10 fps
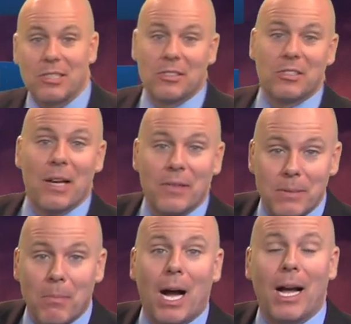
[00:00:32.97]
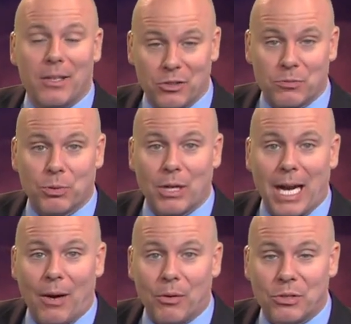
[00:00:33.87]
to 70 miles per
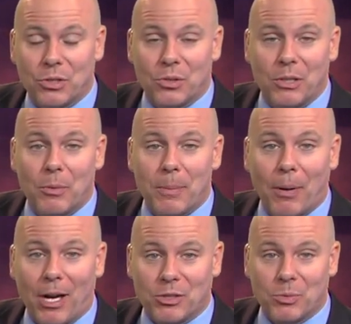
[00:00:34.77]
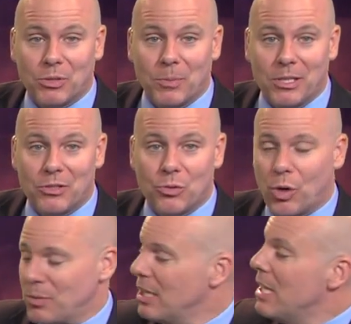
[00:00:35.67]
hour certainly will be possible with some of these
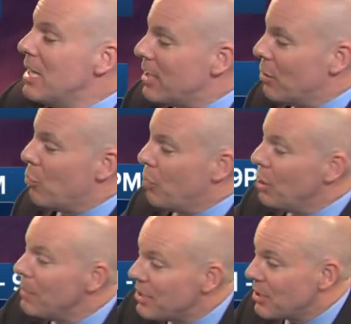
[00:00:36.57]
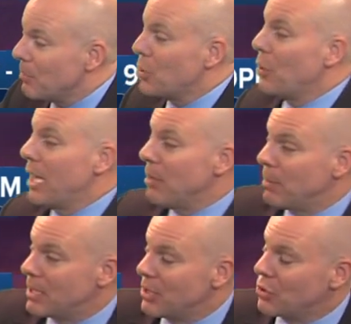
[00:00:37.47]
storms. There will be some tornado
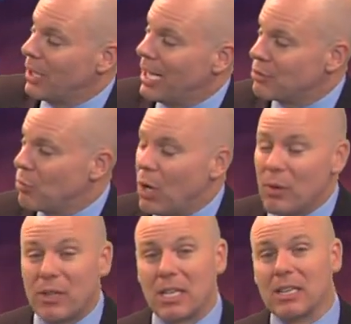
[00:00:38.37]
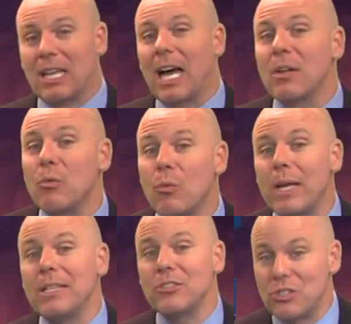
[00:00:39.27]
potential as well. We've got a lot of
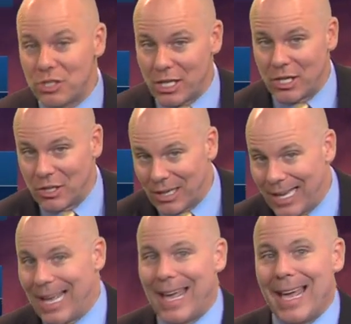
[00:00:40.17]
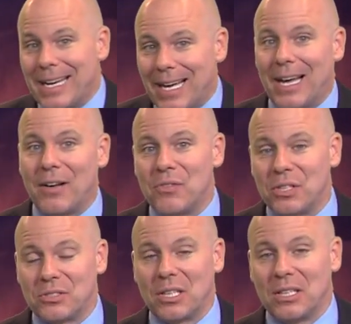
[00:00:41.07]
wind shear ahead of
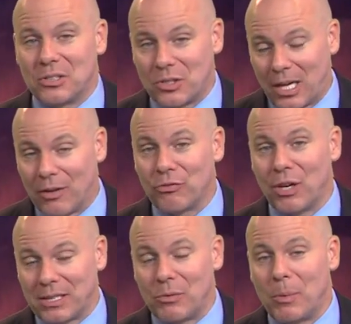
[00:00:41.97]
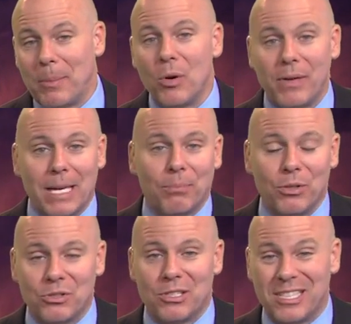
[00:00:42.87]
this uh, front that will be moving in,
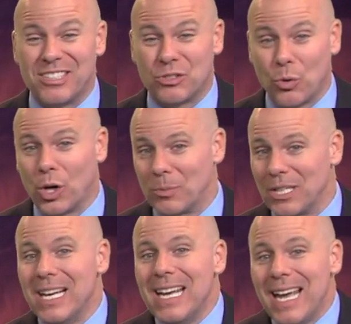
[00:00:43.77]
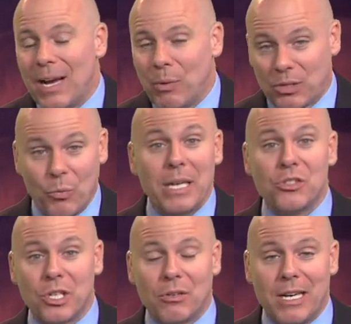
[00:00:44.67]
producing these storms. And what the wind
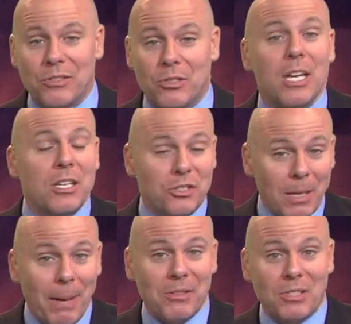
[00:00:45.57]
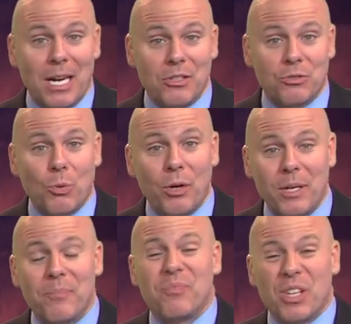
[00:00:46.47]
shear is, is you step outside this
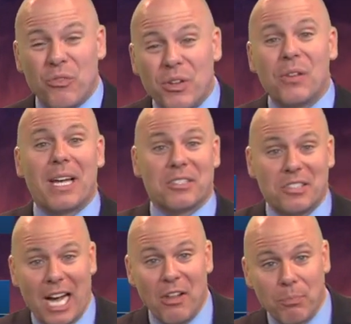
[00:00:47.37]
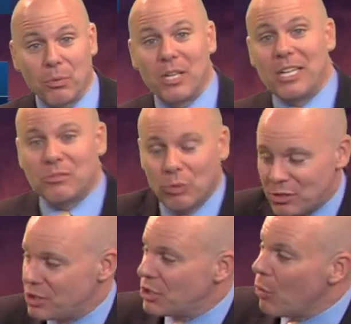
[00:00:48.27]
morning, you feel that south breeze. Well,
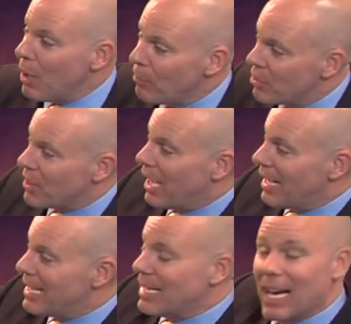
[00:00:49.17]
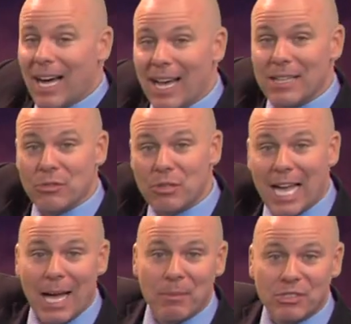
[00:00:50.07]
as you go up with in height through the
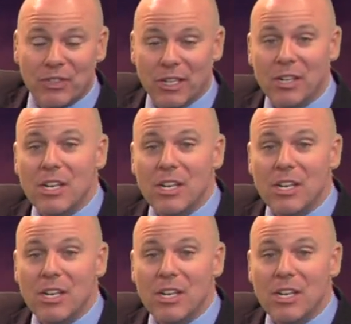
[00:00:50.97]
atmosphere,